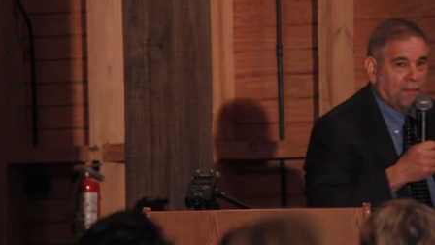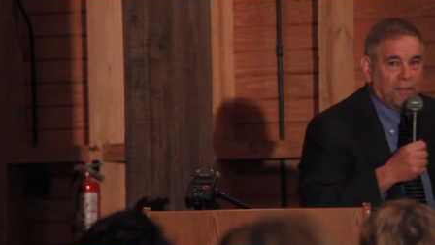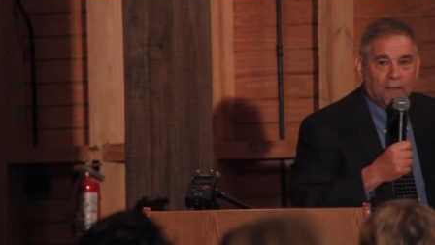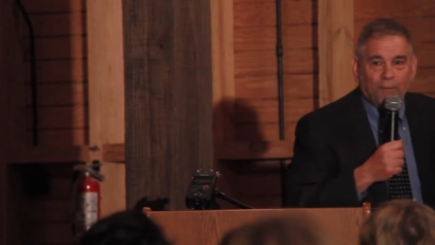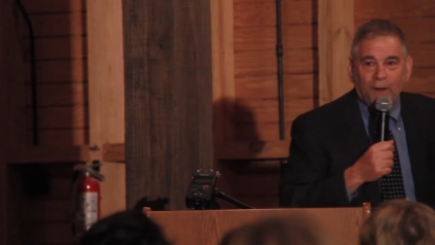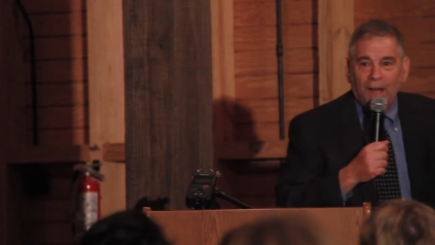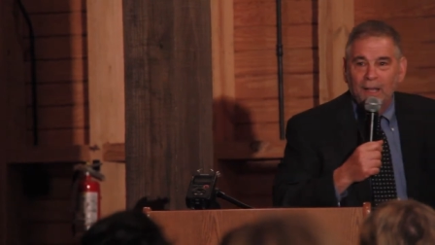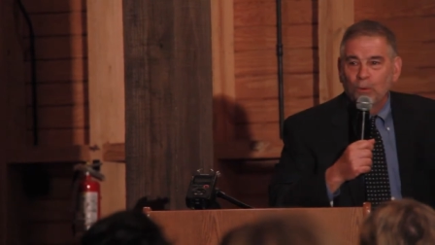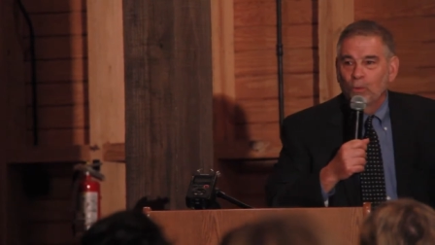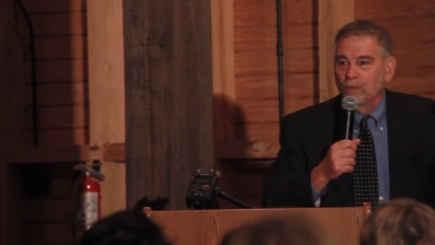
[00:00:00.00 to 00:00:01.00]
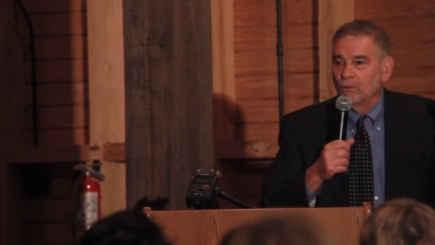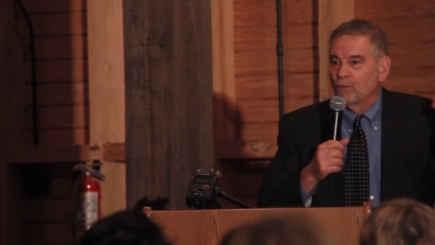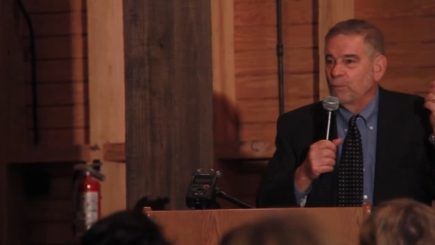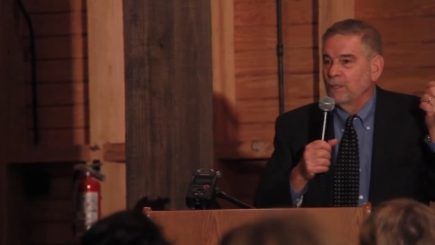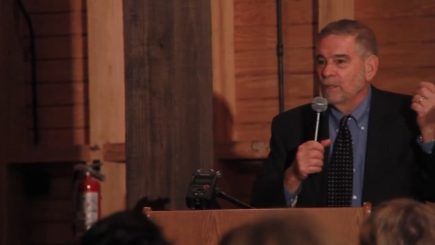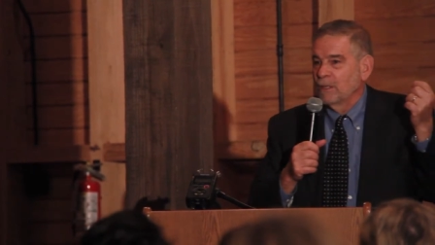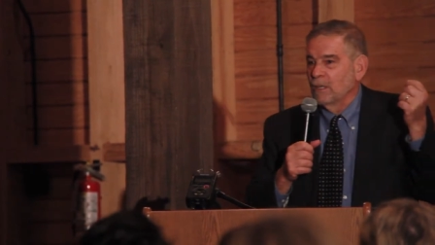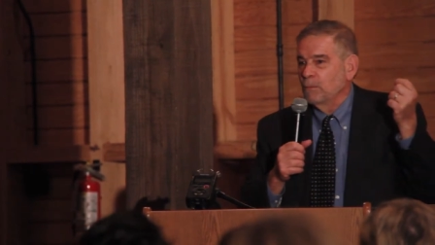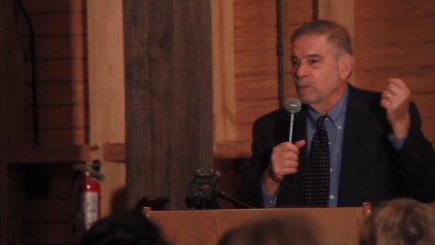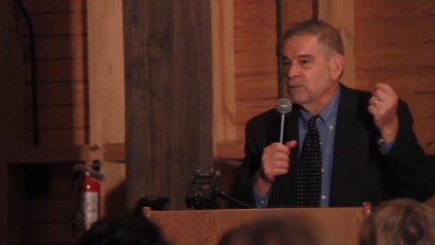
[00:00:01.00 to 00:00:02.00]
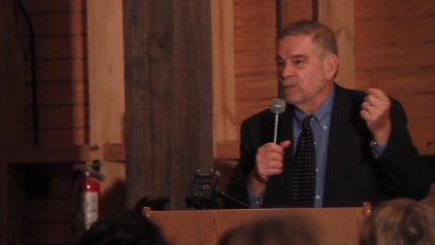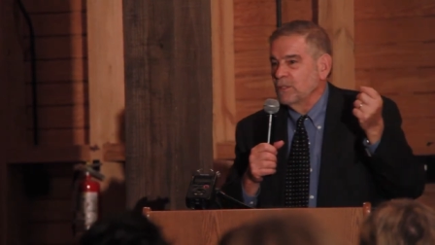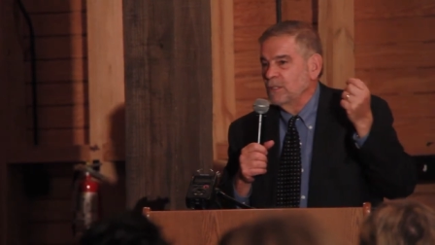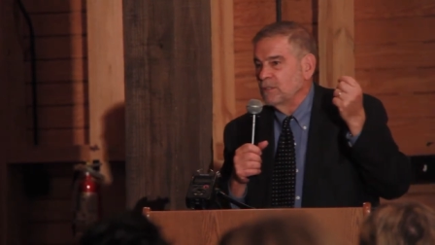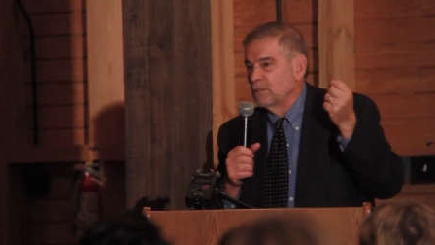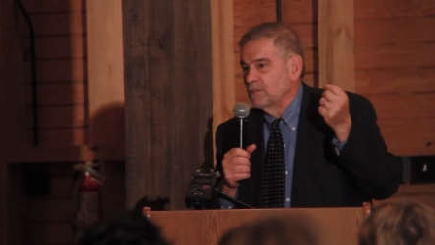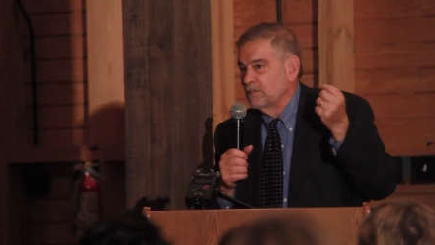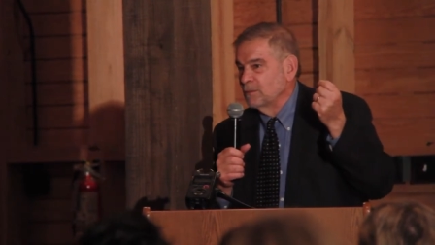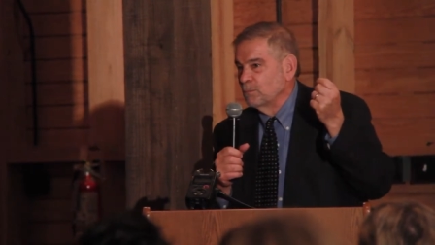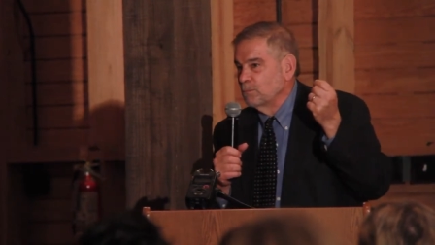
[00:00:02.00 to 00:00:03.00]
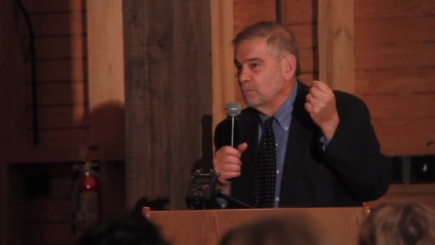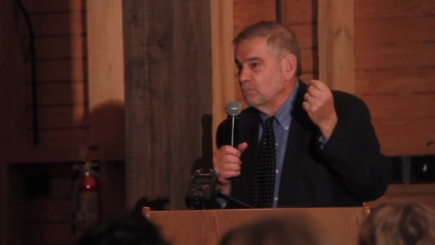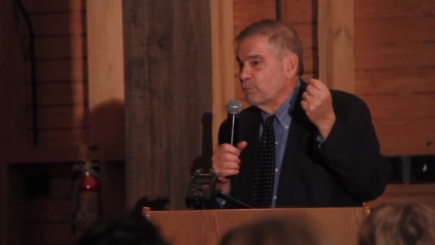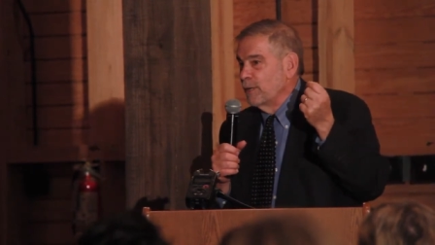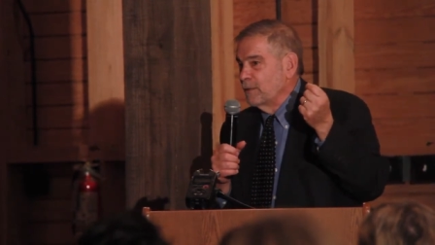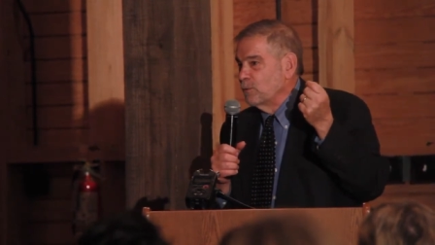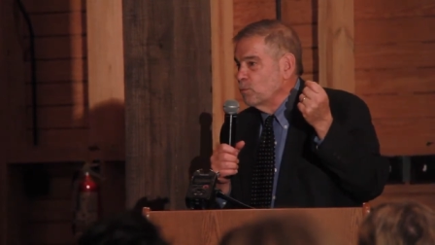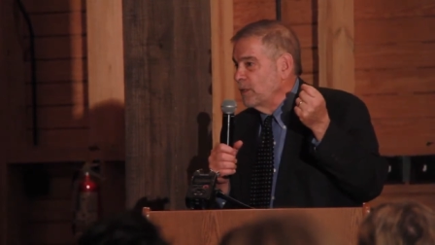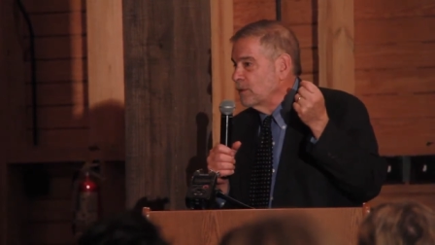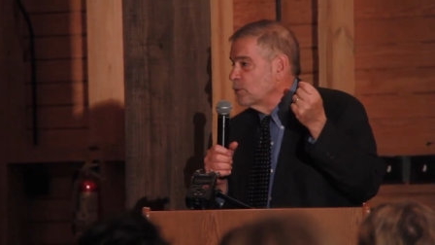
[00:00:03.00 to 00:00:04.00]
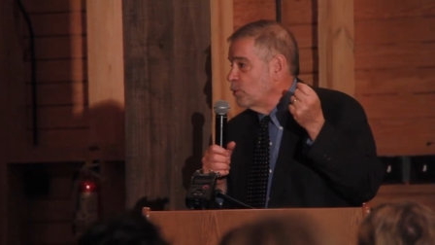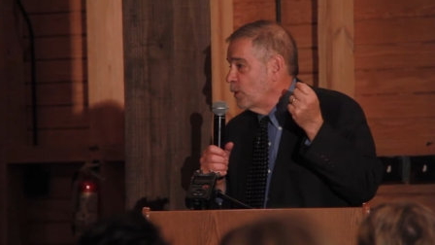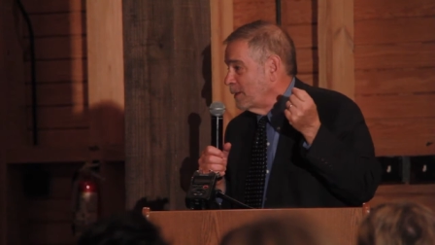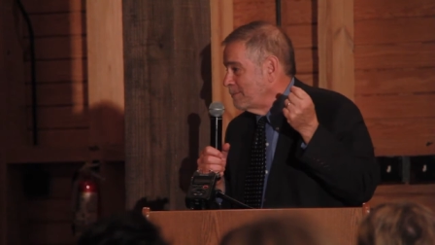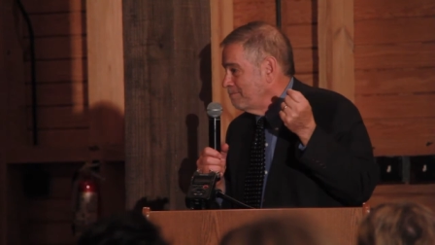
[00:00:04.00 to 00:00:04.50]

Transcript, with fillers: and think of Iowans being unable to eat bread, wheat, corn.